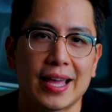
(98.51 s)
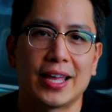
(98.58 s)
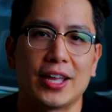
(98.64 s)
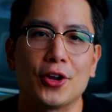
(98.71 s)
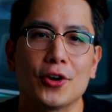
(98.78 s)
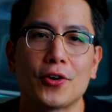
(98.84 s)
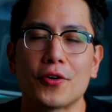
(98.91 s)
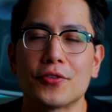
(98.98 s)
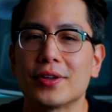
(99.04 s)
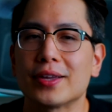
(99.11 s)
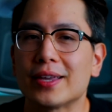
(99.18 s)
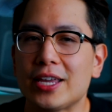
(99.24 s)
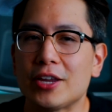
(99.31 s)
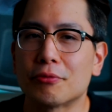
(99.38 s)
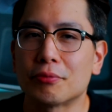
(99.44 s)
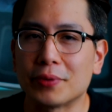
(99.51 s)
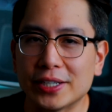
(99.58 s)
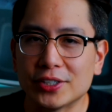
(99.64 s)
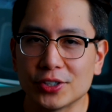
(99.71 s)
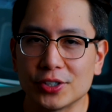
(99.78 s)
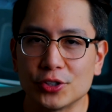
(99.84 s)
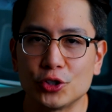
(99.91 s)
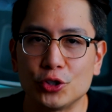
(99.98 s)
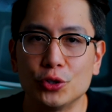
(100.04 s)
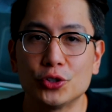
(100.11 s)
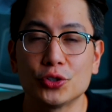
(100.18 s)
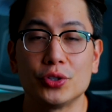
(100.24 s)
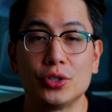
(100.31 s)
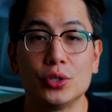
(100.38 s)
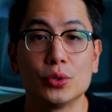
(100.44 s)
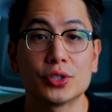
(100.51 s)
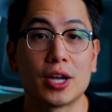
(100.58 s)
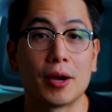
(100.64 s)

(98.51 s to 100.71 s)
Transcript: Here are the key reasons you should use